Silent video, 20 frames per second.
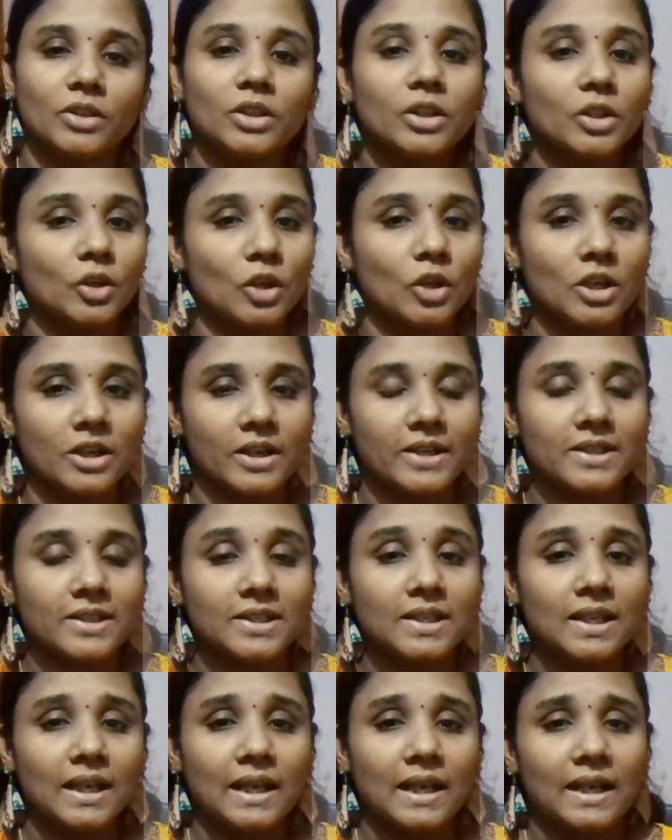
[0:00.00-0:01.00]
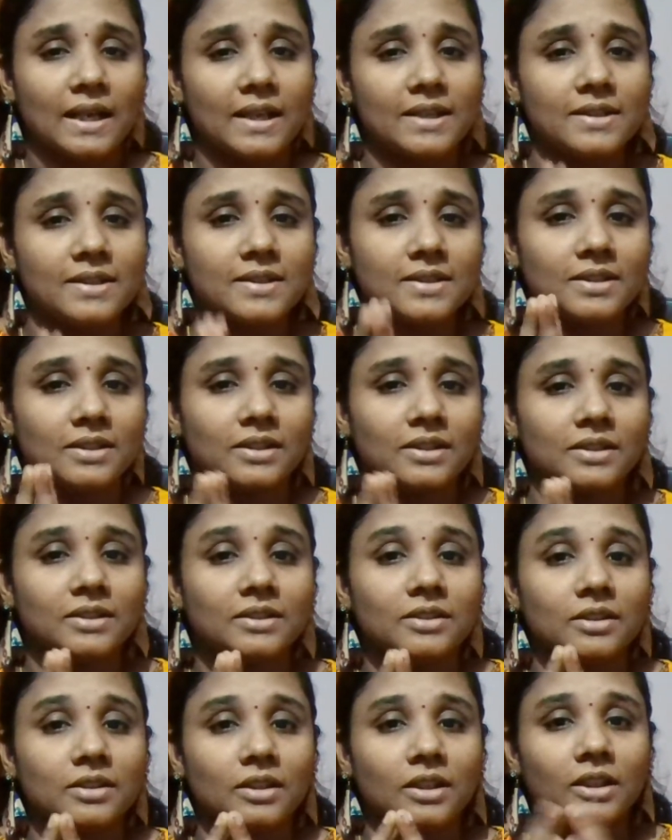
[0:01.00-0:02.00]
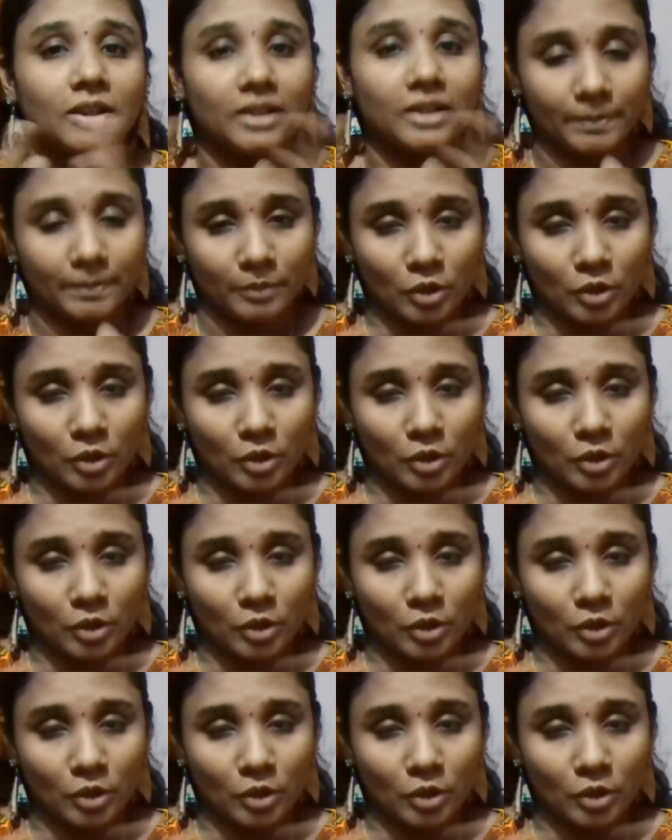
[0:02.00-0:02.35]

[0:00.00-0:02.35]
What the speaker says: Alright, and let